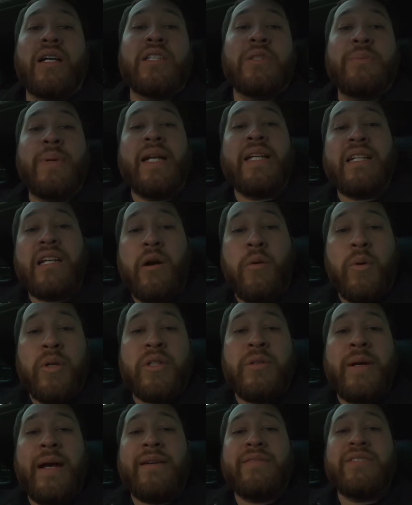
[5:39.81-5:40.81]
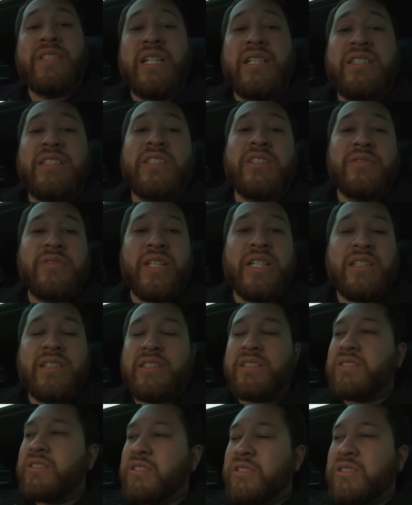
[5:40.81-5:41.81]
depending on what you have done to your
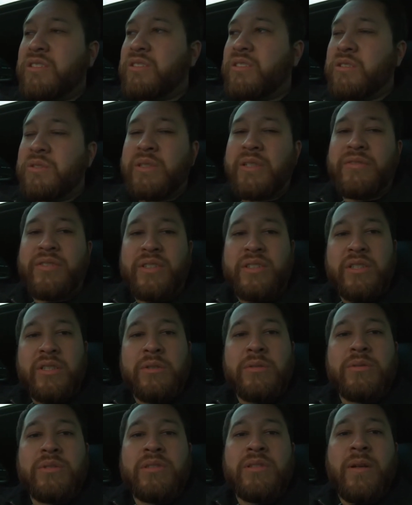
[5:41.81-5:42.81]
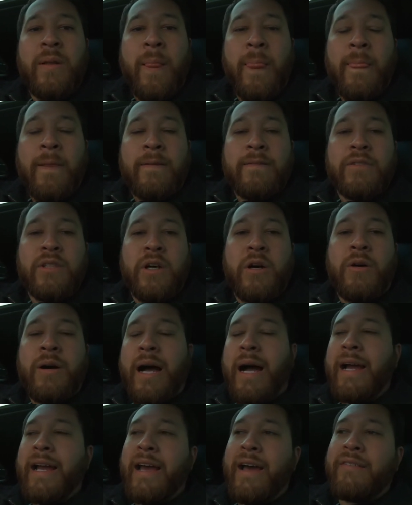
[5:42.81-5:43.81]
vehicle, you can do different tunes. So
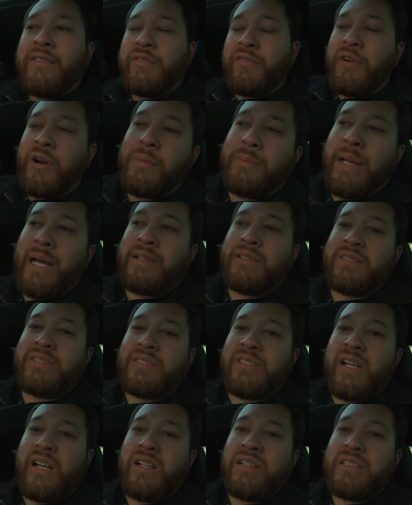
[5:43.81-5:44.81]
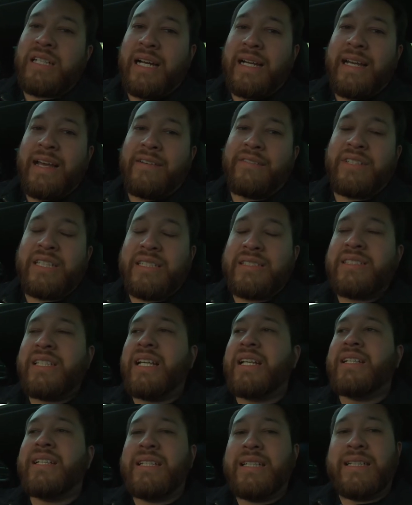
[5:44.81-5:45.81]
I have a front mount installed, I have an
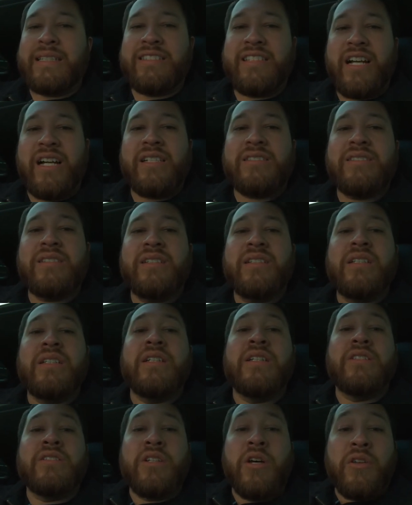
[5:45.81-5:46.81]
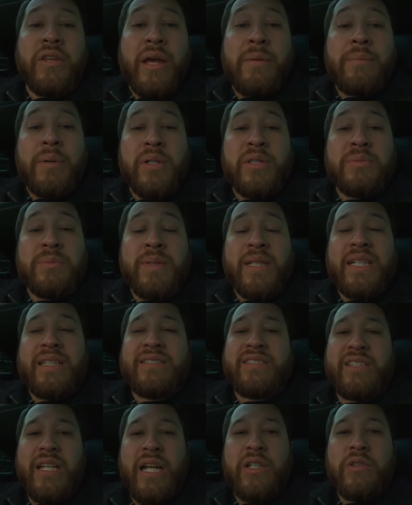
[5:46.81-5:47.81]
intake and an exhaust, so that puts me
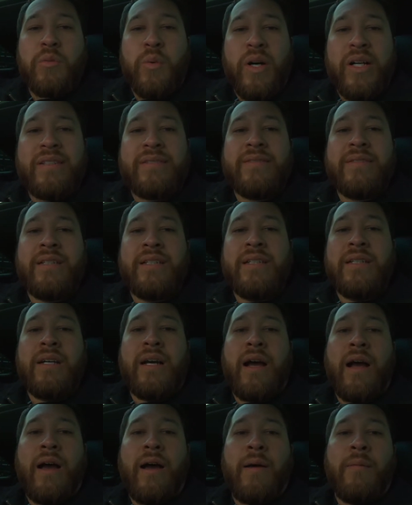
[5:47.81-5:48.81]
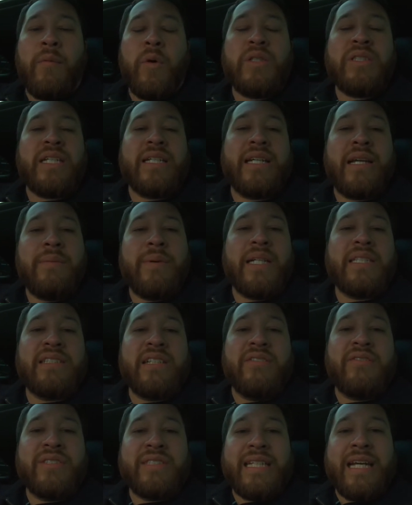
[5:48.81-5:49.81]
at stage one. Once I get
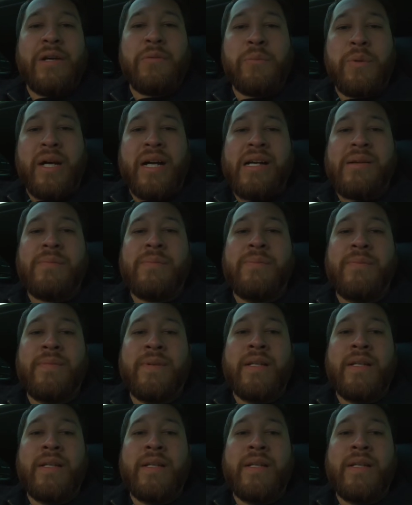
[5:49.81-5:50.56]
myself a downpipe,